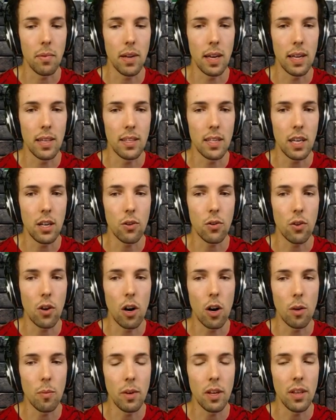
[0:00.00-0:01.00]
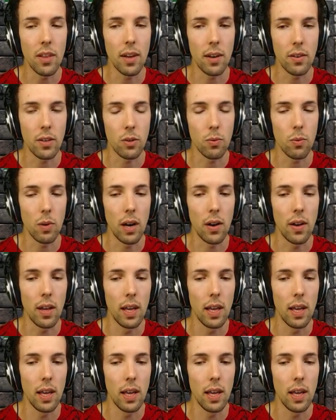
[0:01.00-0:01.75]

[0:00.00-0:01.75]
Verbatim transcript: And take your army mm -hmm. there as well.